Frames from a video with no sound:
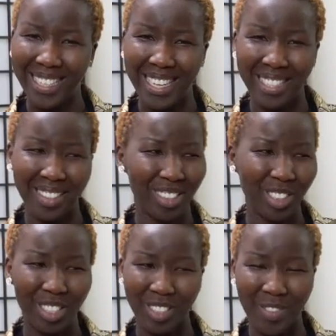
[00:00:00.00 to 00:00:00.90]
Yes,
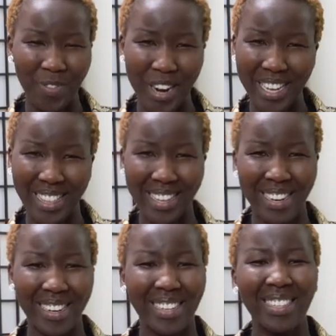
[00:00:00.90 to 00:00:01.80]
just right
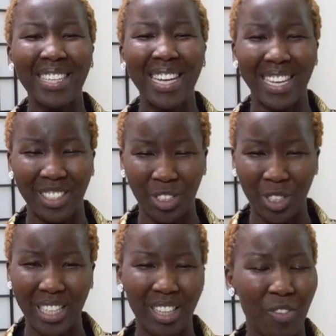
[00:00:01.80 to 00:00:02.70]
there, and
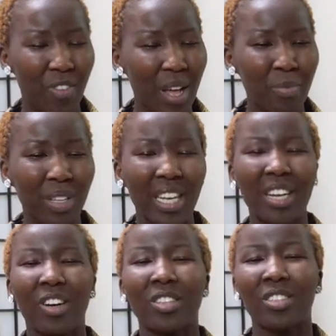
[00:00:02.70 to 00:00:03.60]
join the
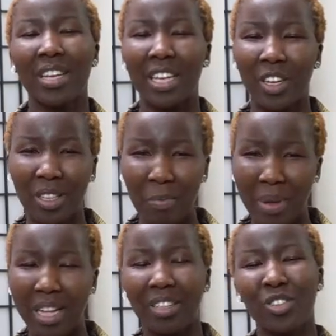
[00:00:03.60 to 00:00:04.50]
family. Also hit on the
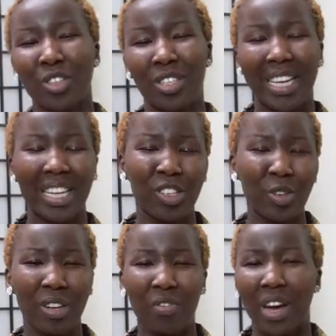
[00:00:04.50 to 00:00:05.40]
bell so you get
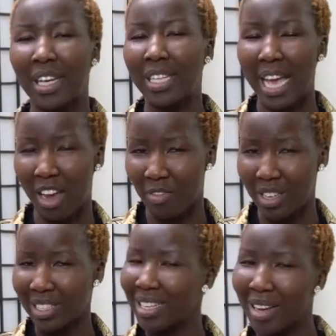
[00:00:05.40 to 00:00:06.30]
notified
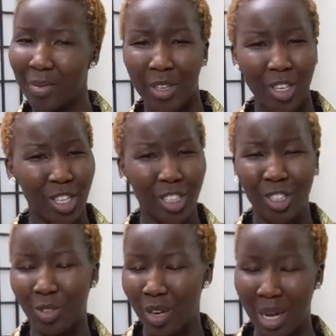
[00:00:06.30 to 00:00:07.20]
every time your girl
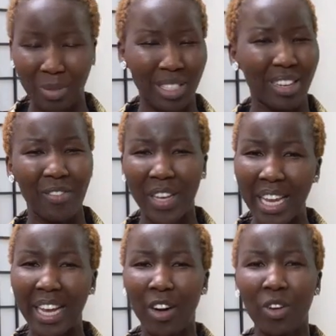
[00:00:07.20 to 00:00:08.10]
drops a
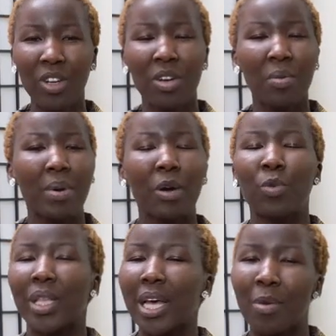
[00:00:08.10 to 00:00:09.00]
video.
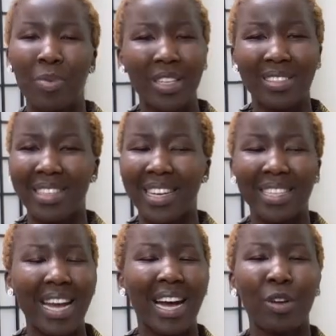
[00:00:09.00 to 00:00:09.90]
But with that being
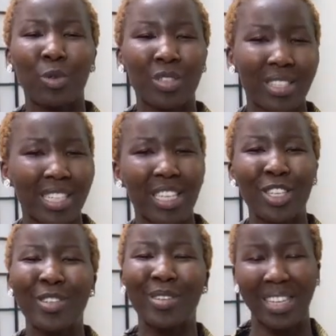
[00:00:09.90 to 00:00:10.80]
said, I will see
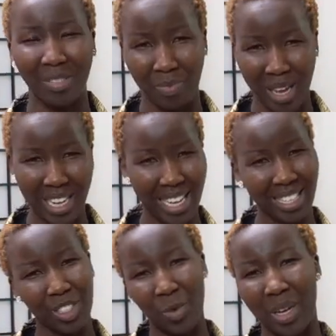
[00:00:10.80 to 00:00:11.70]
you in my
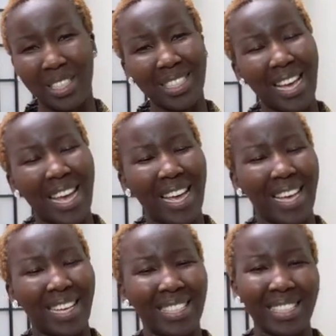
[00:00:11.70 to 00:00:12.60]
next one,
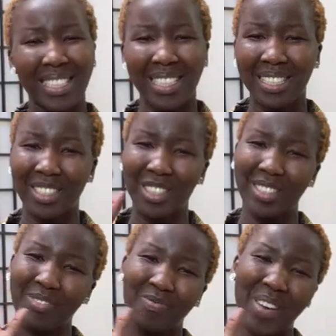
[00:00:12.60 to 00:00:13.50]
and
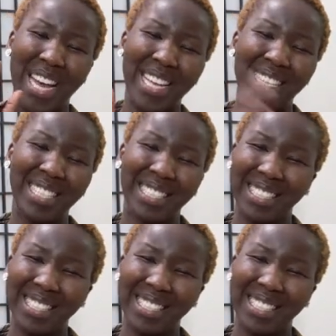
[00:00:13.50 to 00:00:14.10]
bye.